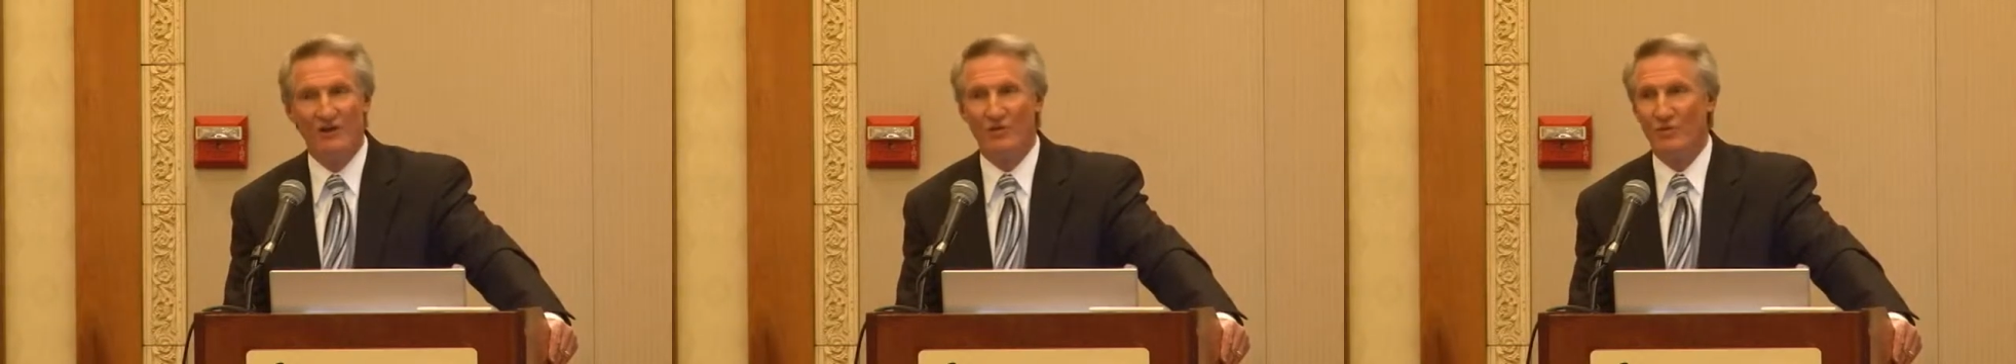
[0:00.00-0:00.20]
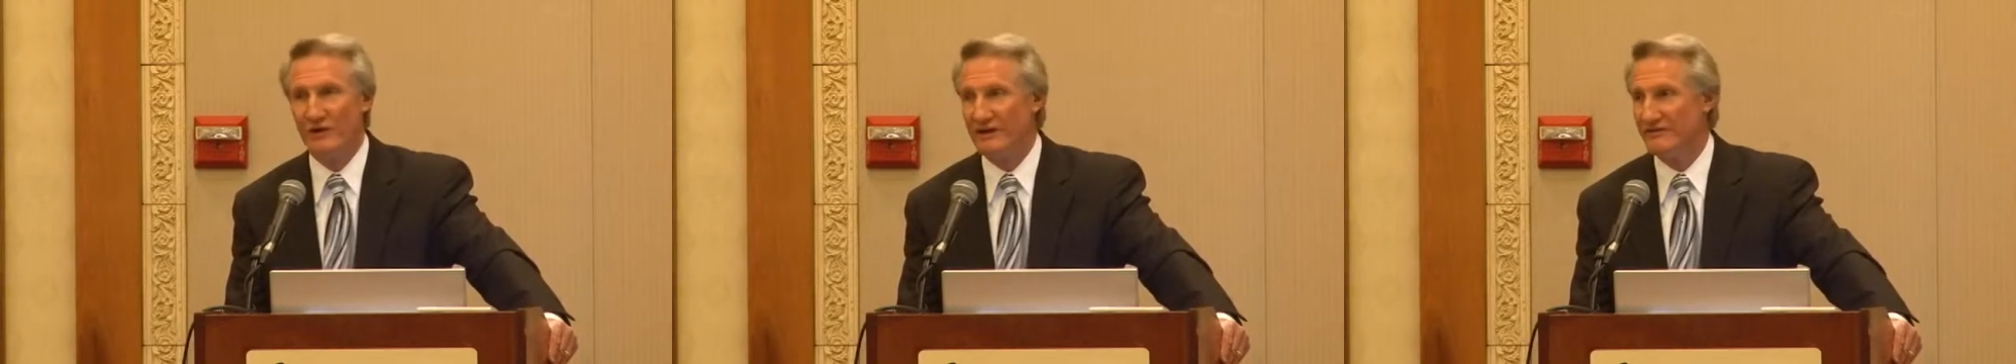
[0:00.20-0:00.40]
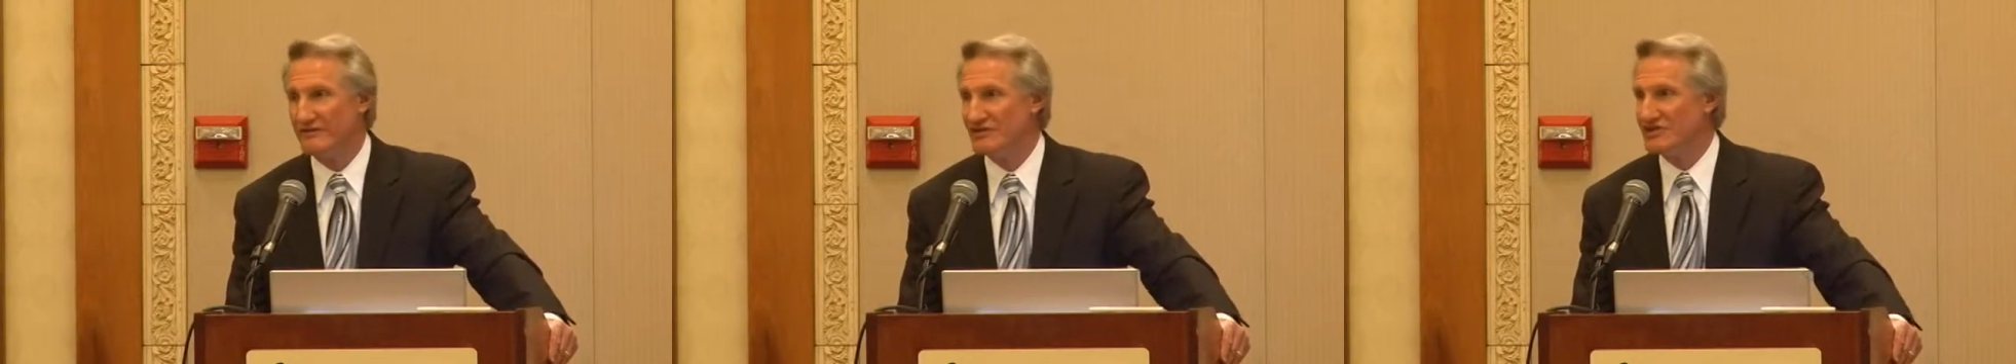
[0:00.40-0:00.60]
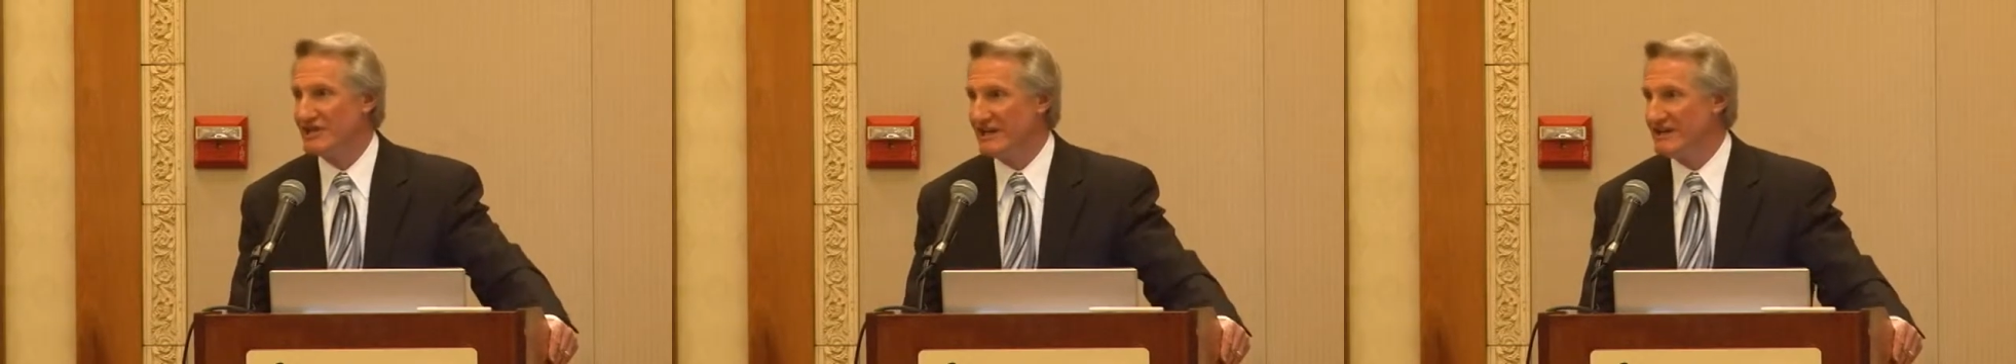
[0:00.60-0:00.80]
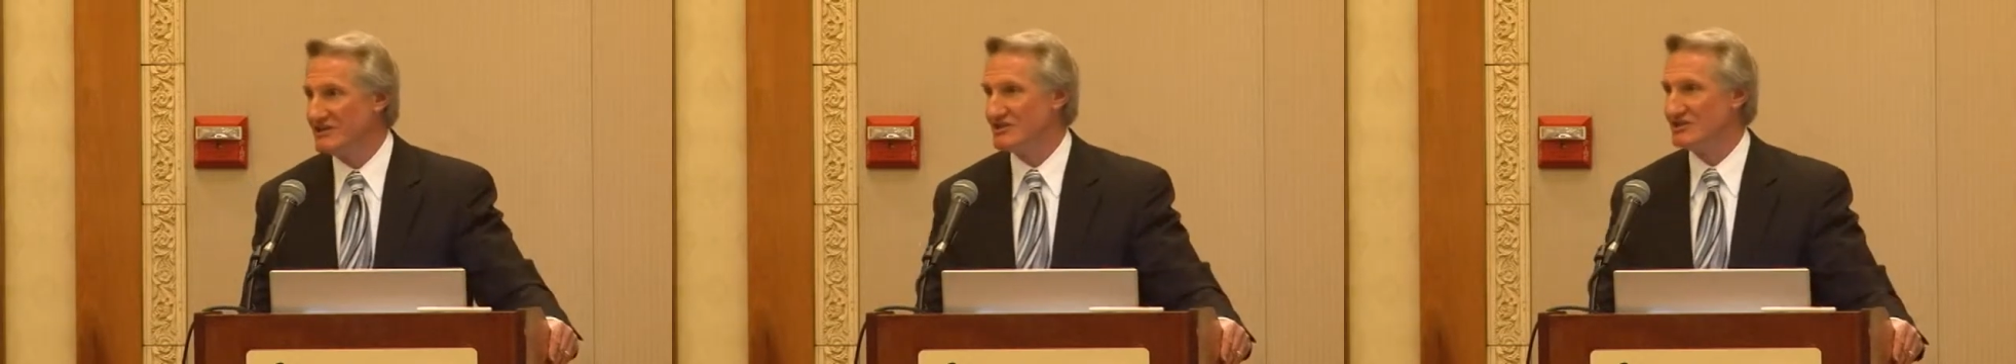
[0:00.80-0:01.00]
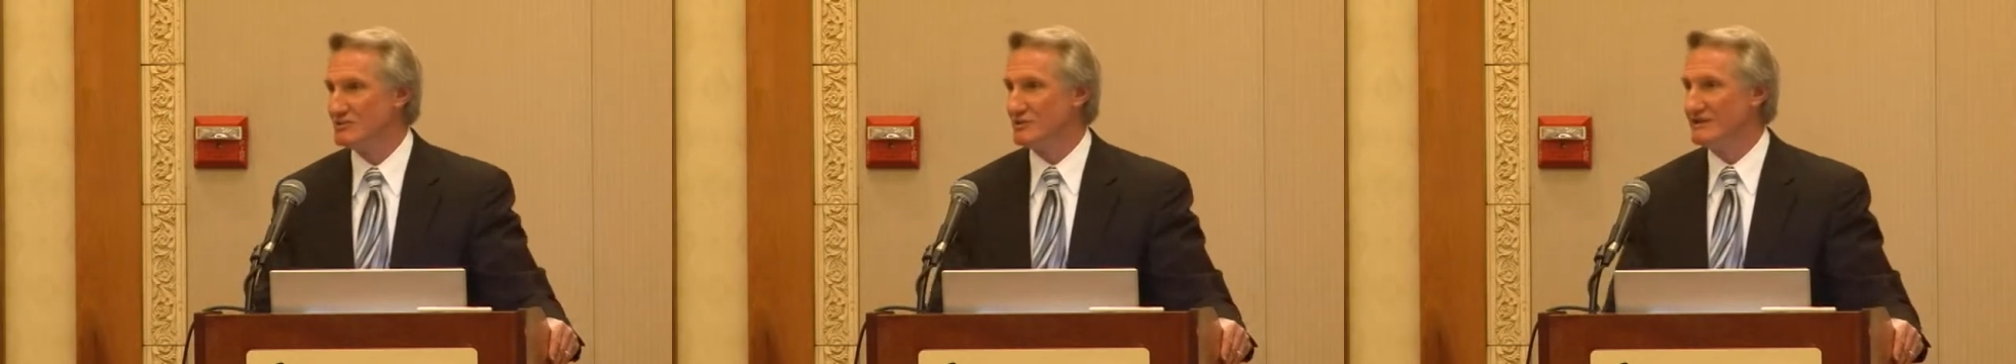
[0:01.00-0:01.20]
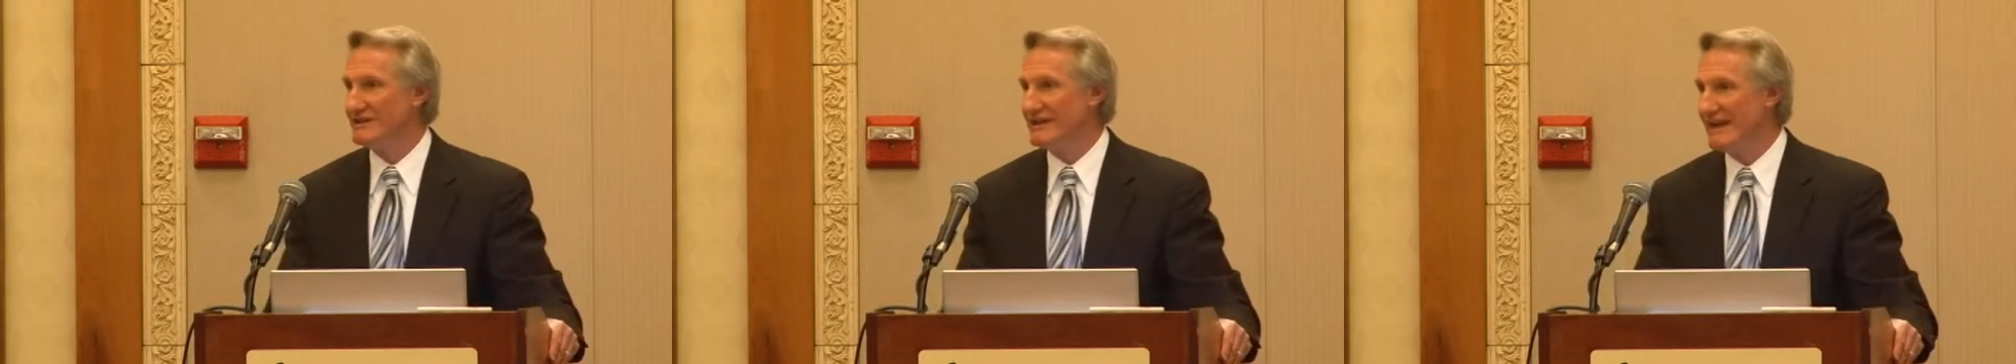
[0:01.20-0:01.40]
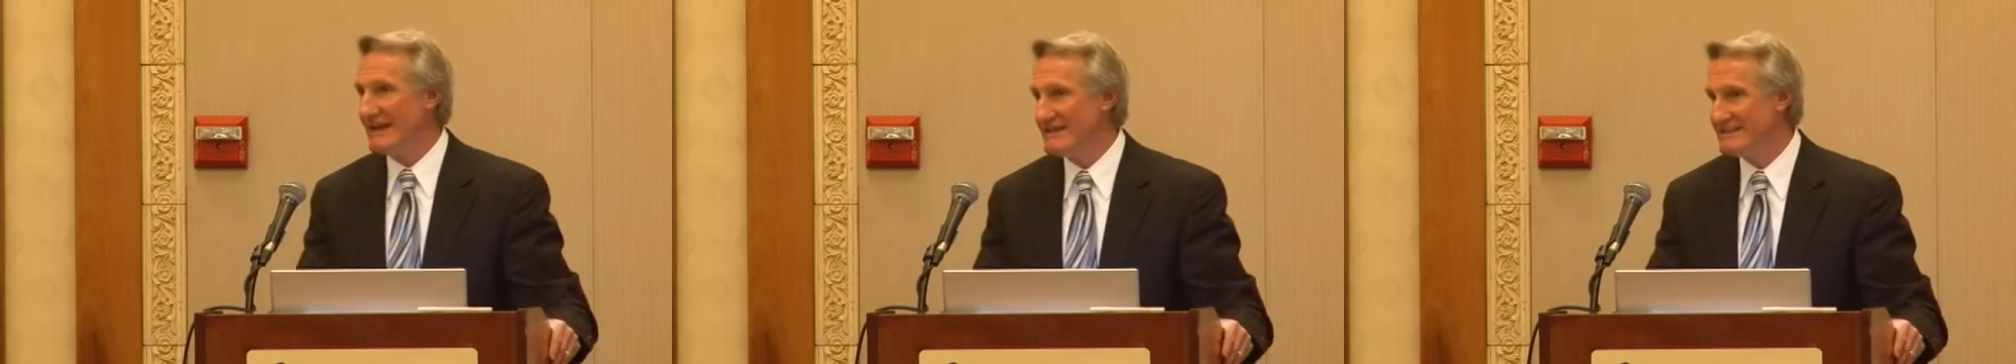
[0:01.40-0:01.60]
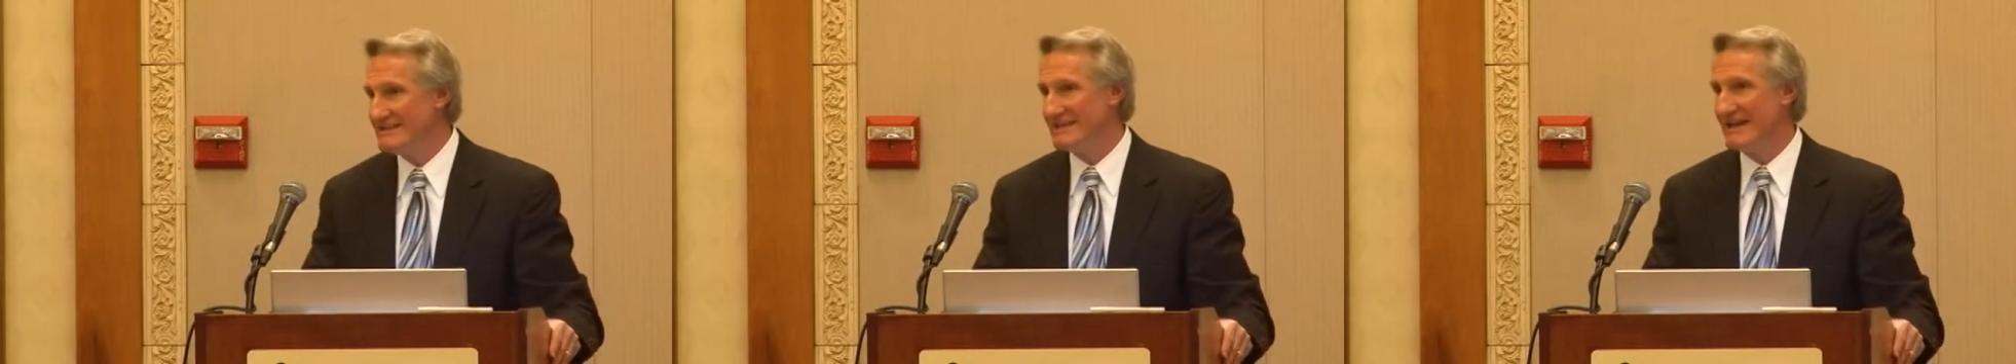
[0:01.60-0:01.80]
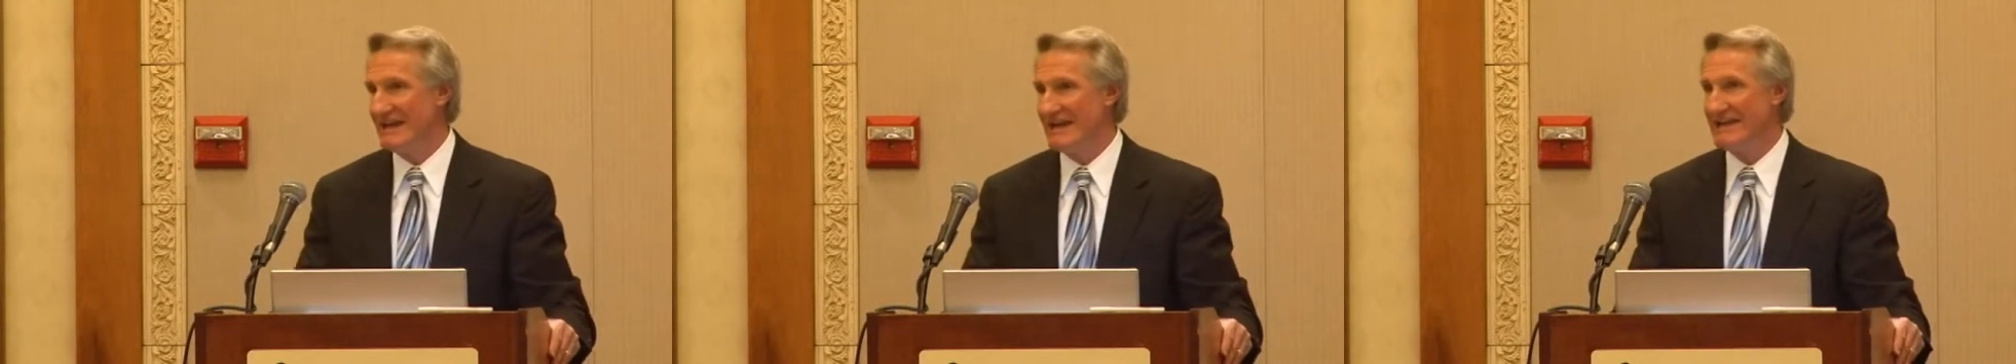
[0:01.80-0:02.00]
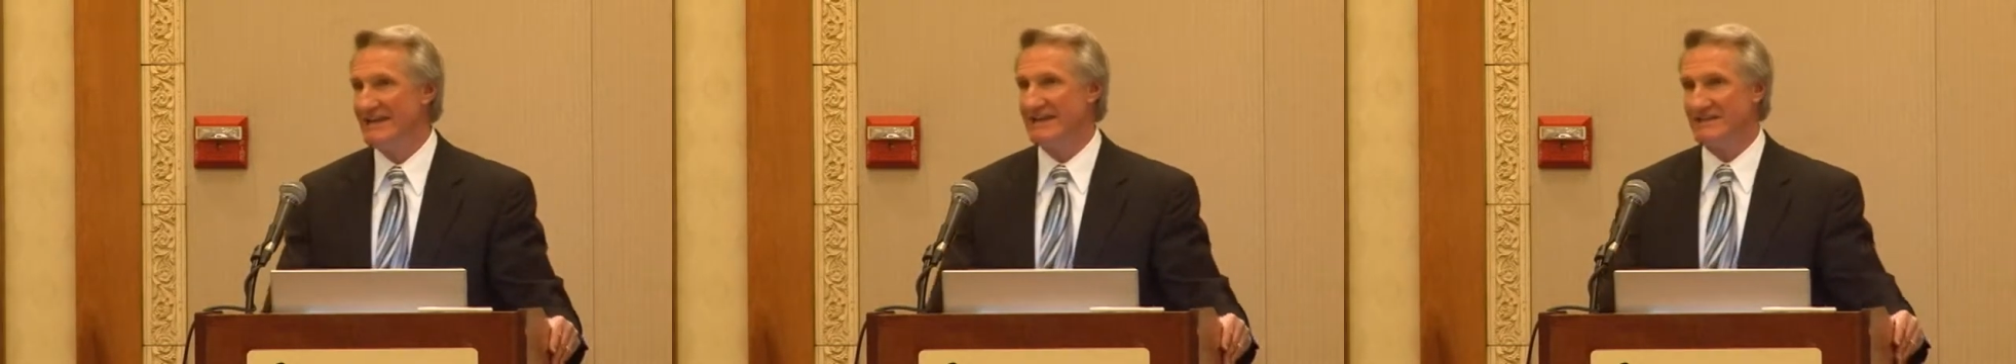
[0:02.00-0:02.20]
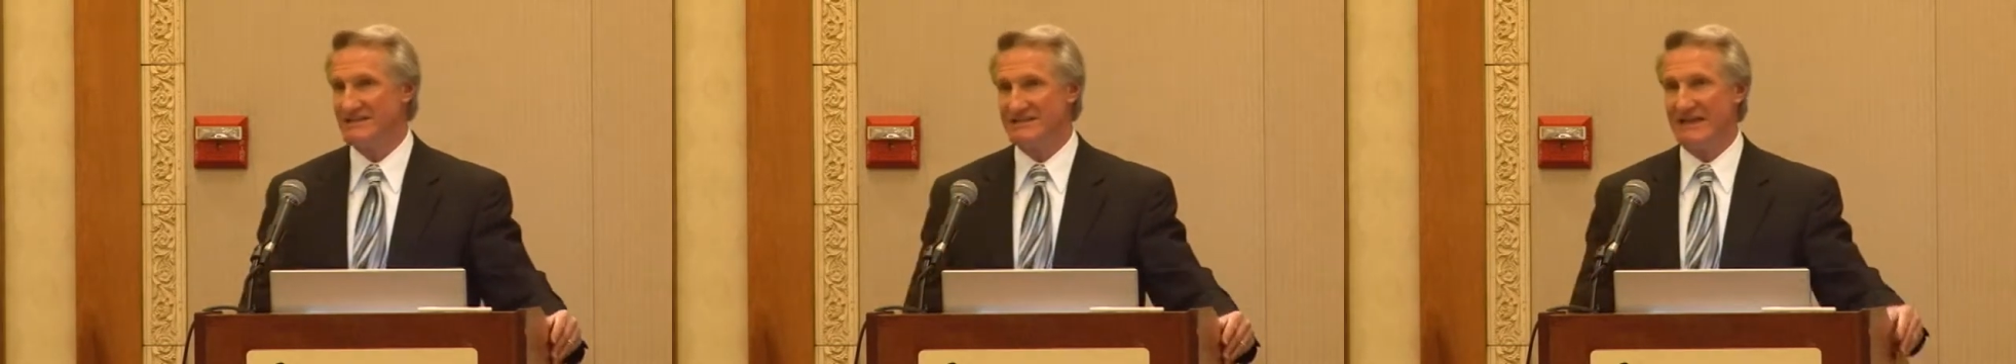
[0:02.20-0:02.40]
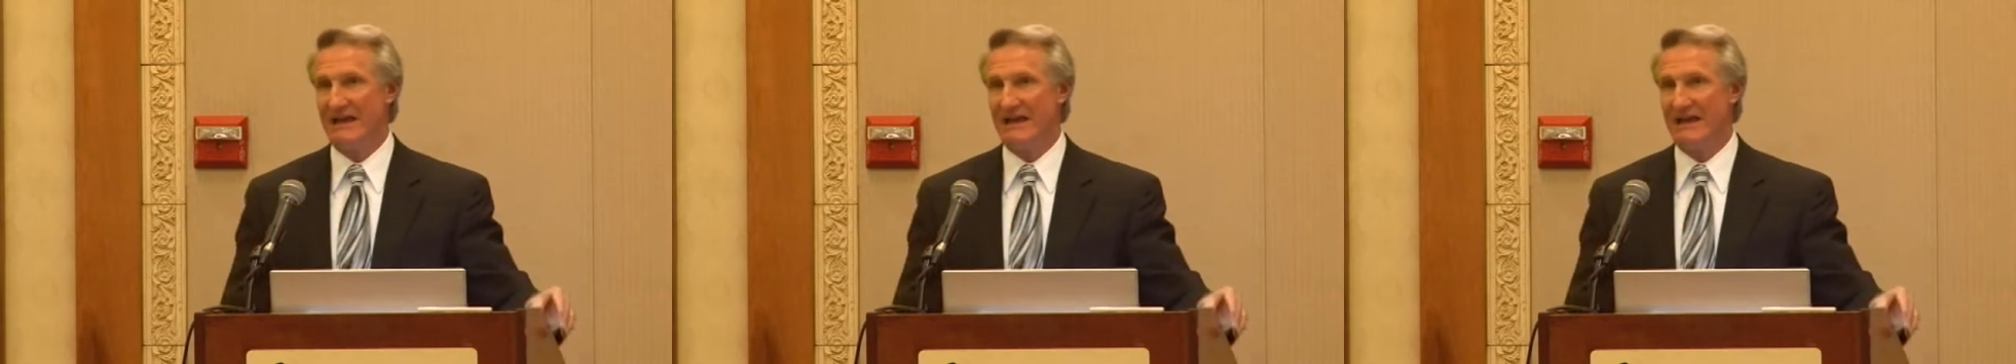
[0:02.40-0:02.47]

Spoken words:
One of the changes with the ACA is